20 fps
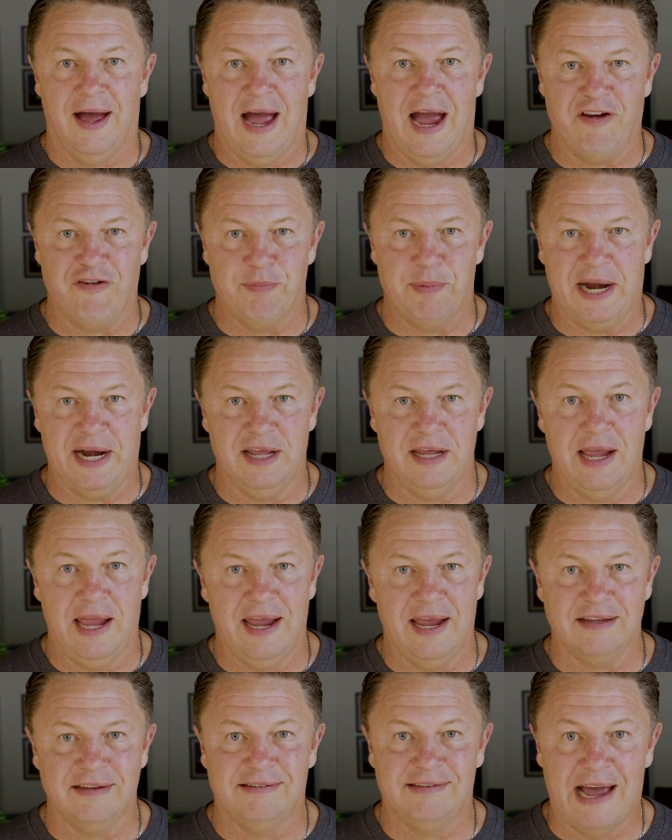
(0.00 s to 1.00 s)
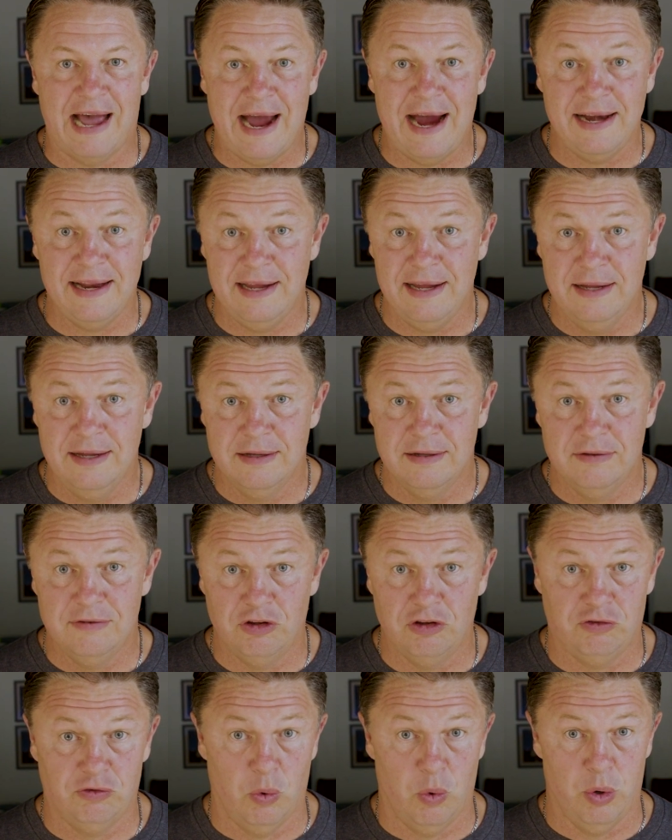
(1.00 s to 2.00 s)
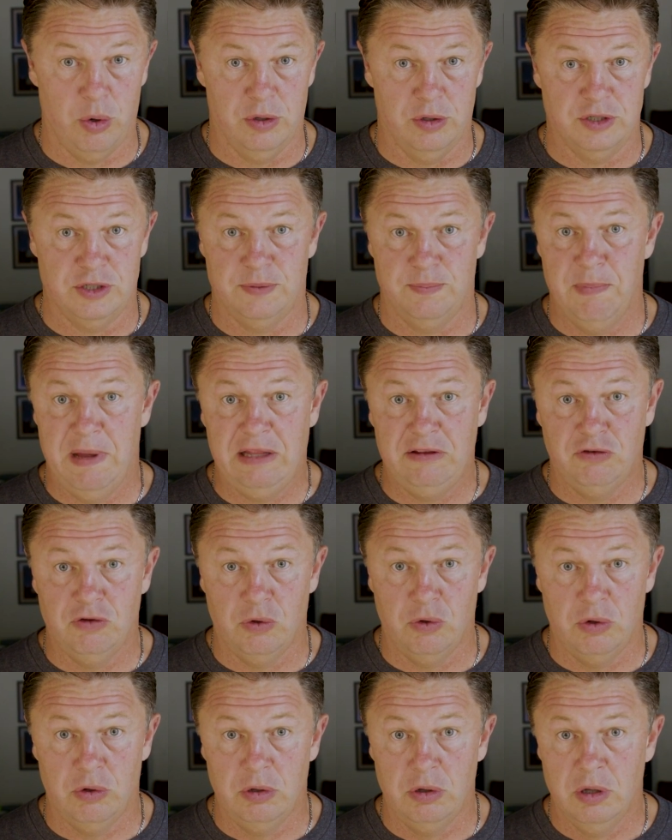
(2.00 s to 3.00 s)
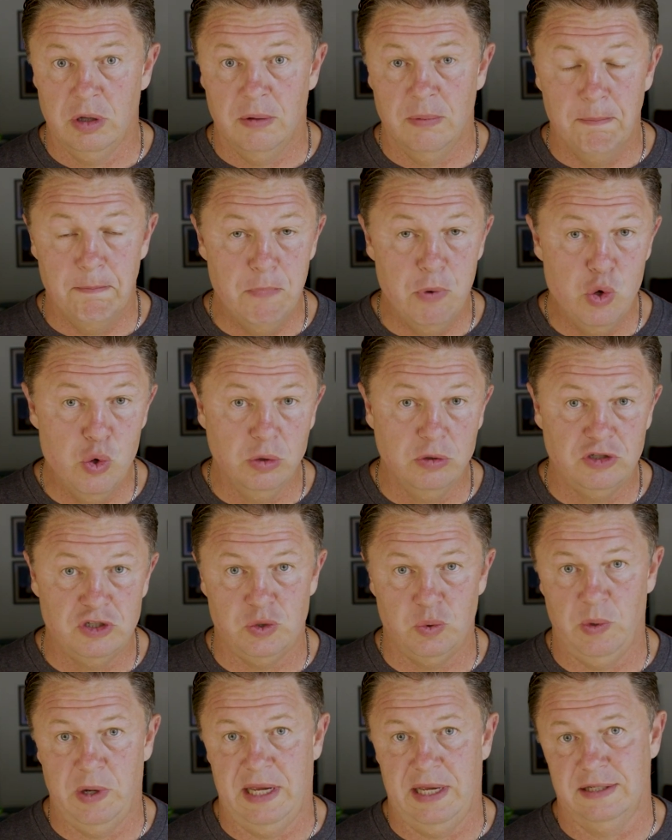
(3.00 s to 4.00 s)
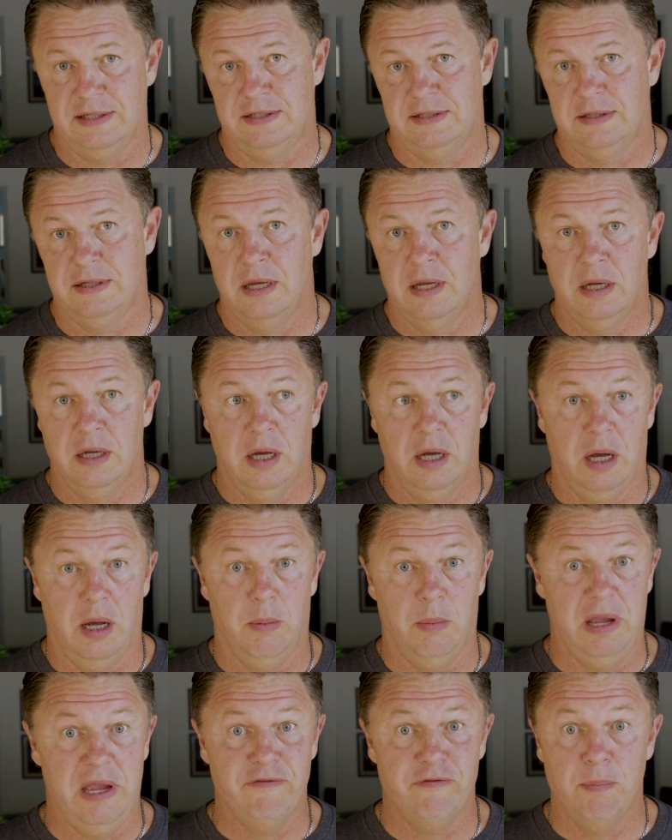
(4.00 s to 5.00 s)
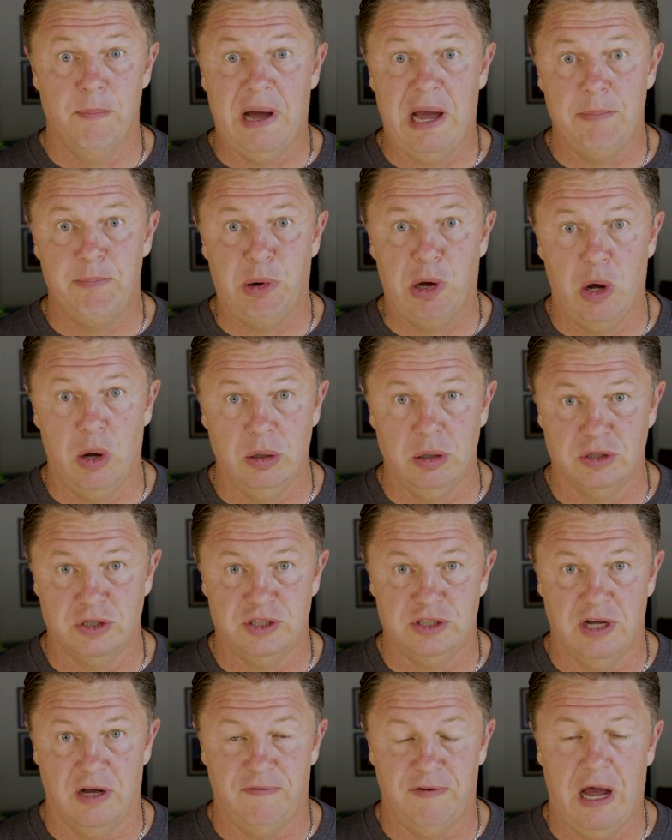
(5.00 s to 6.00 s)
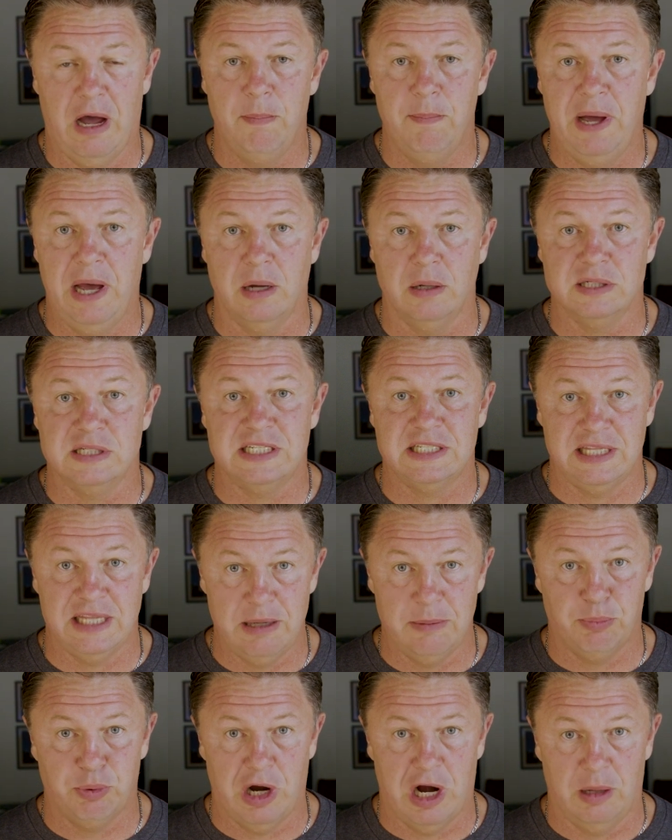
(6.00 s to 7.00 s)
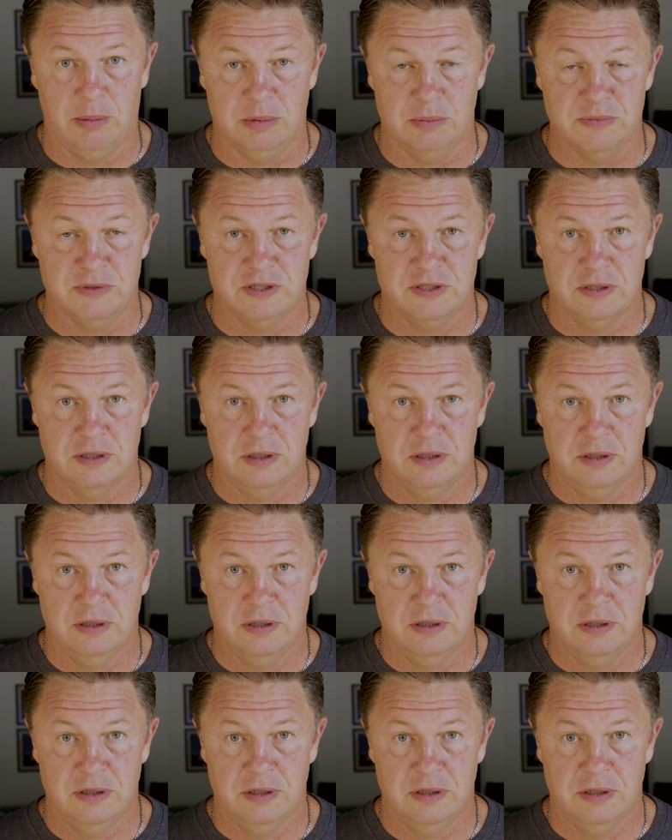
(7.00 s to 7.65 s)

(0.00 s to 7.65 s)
Hi, everybody. Anxiety disorders, mental mood swings, even bipolar stuff. How about sleep problems?